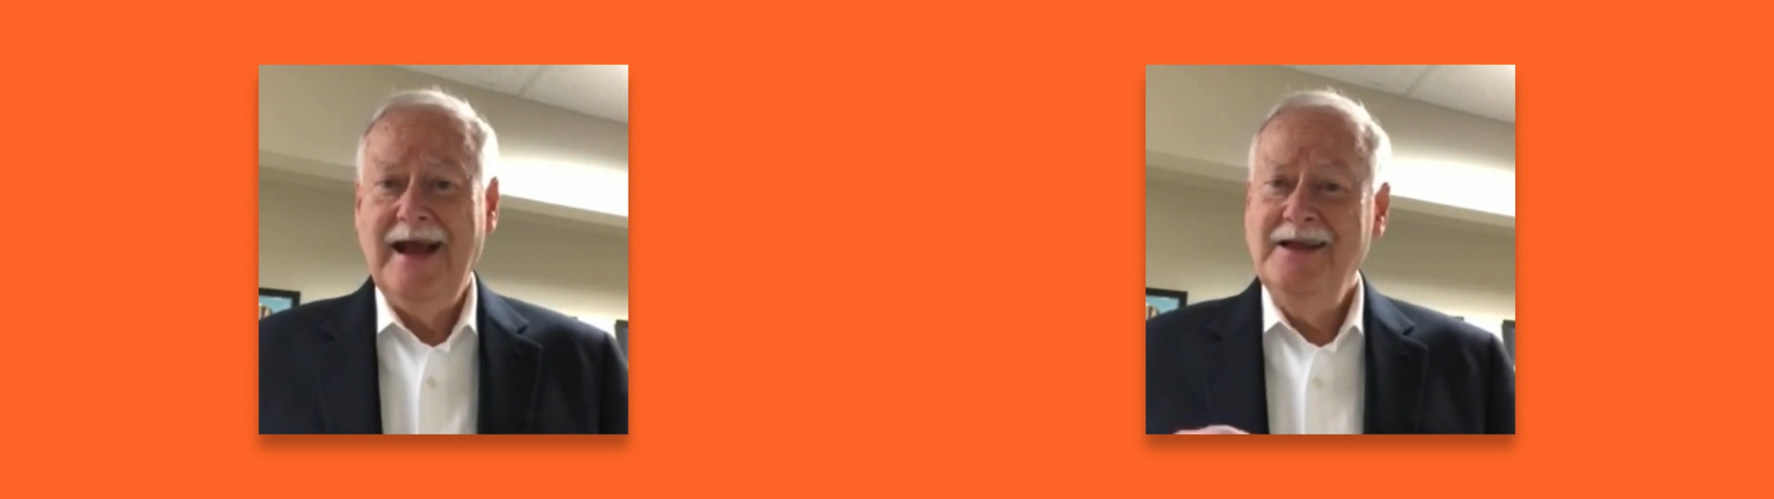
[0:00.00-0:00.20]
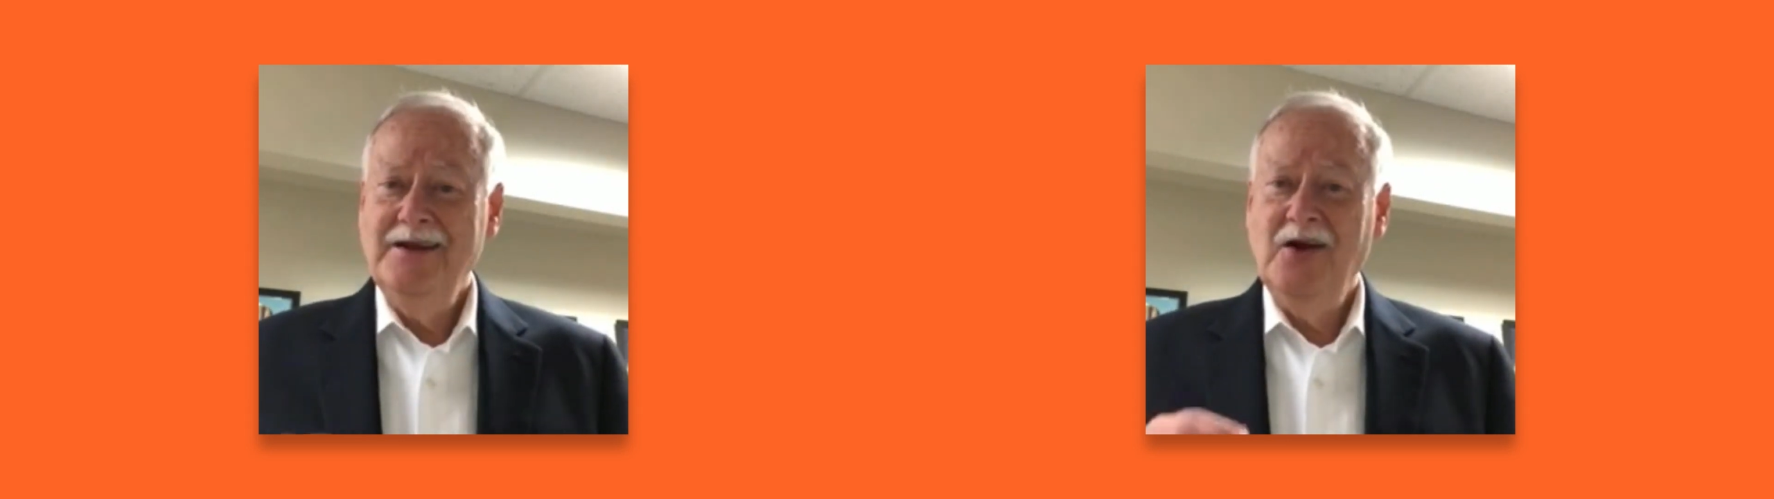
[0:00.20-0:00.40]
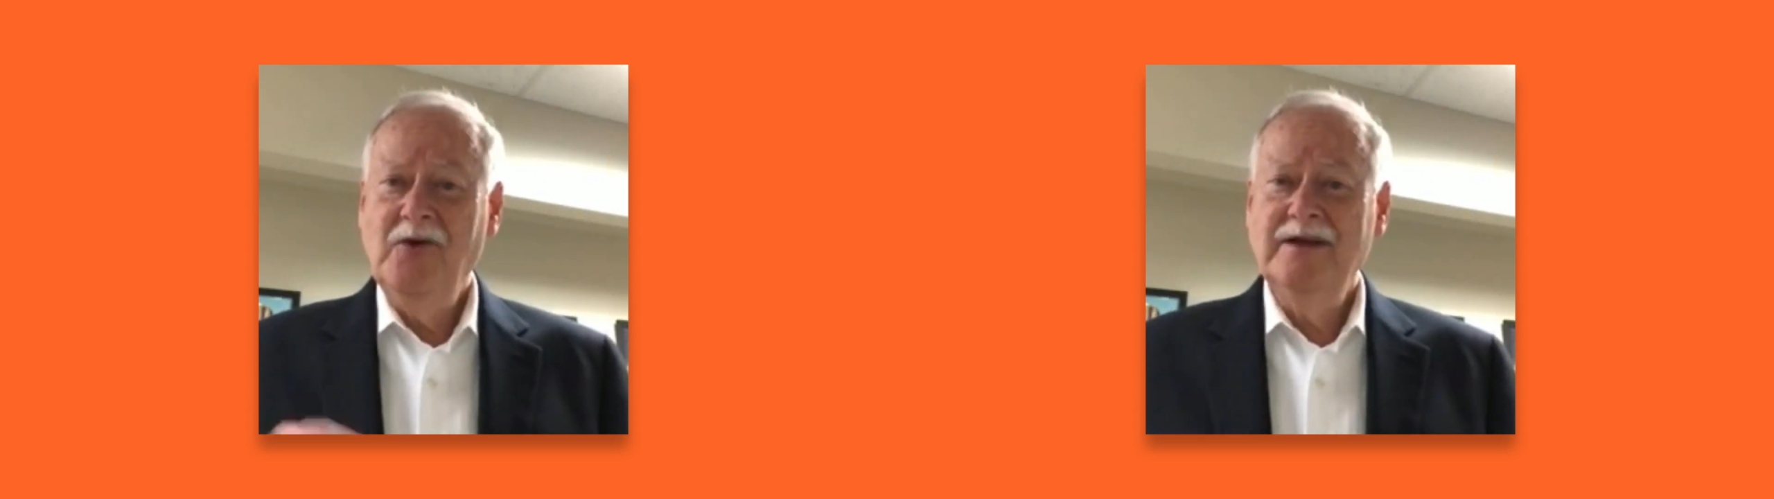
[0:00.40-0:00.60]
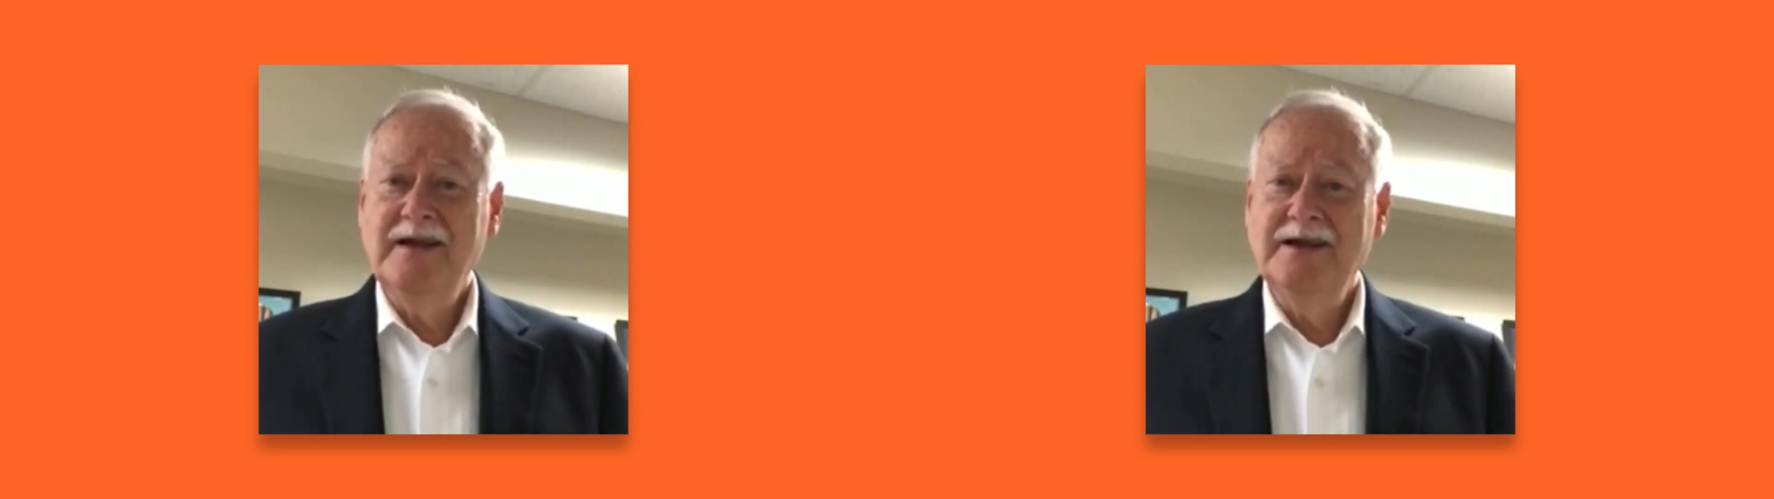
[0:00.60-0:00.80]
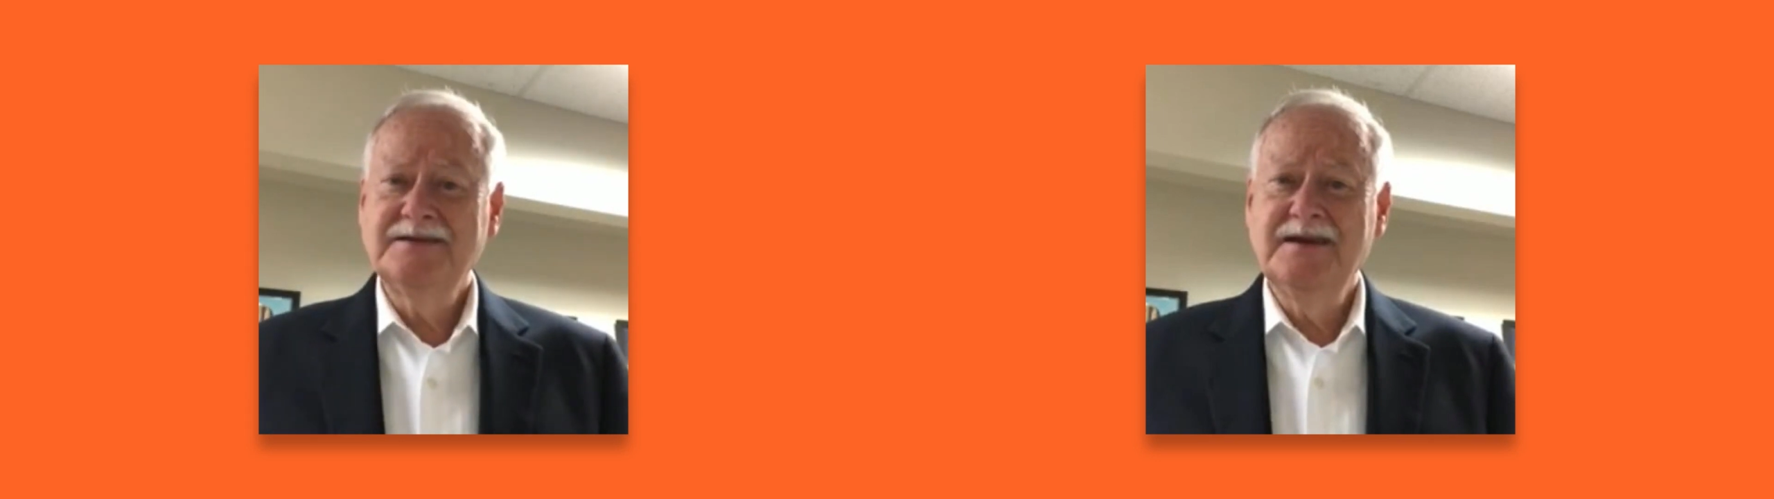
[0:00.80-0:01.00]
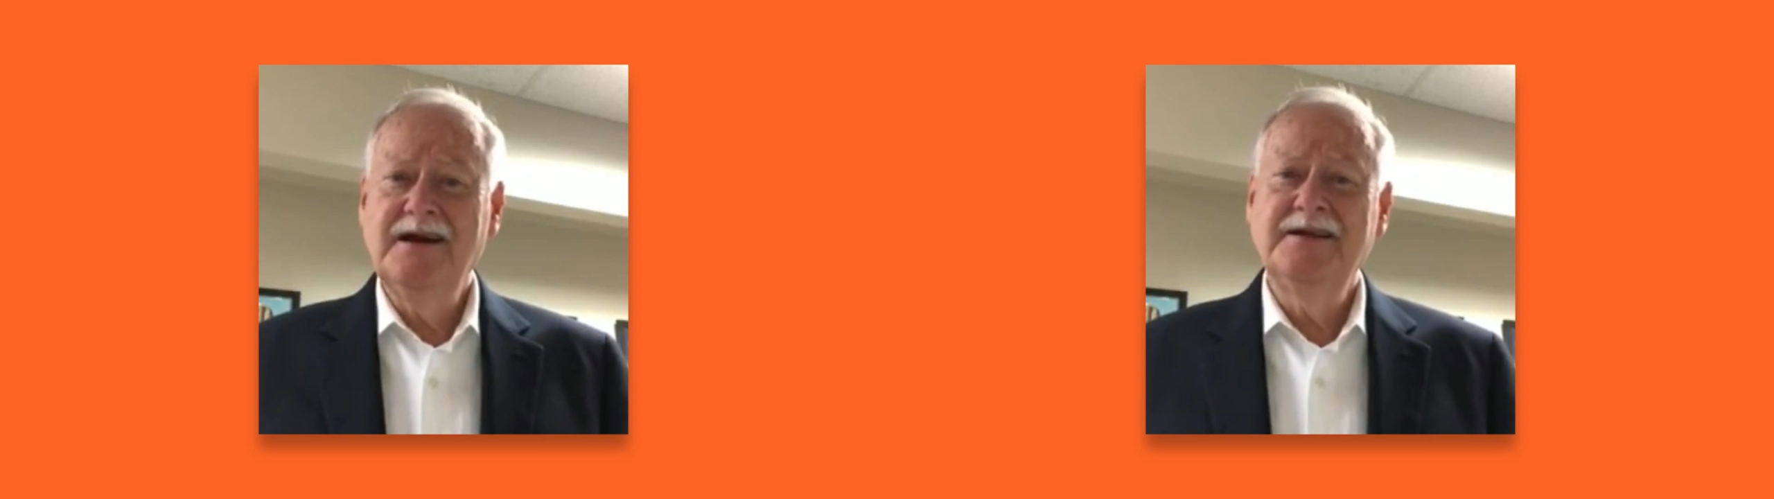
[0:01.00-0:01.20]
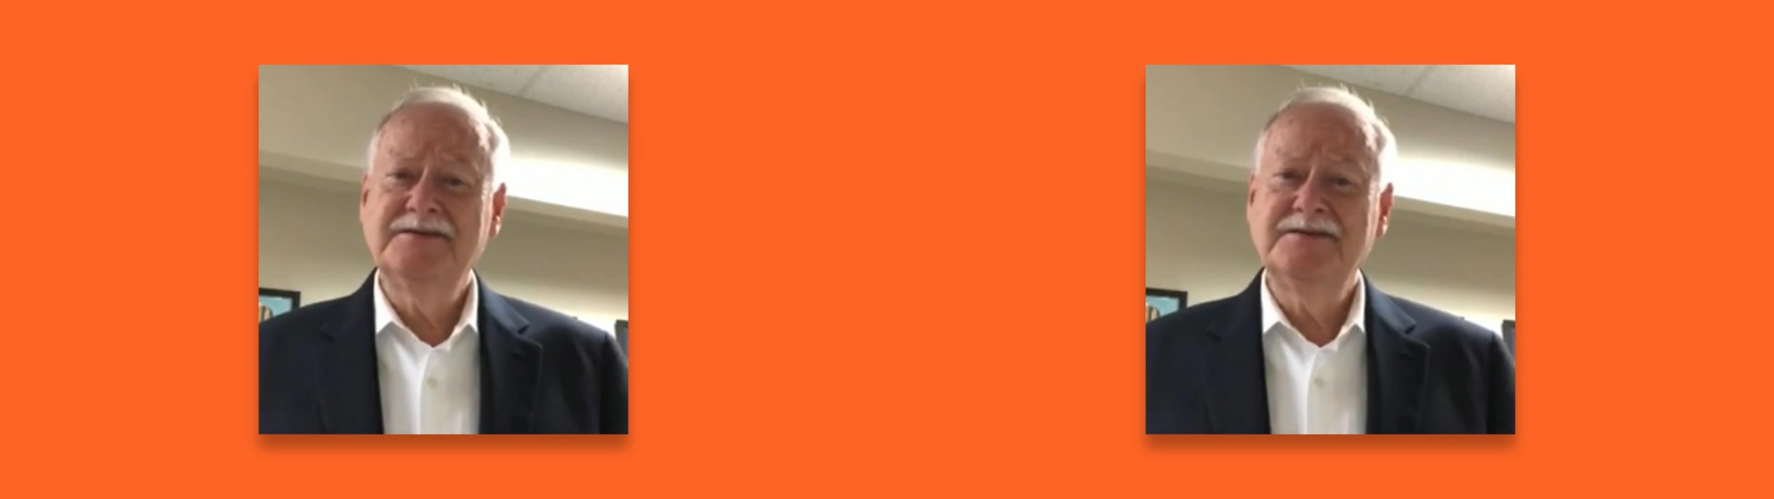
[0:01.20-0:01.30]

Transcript: And you know what that's done?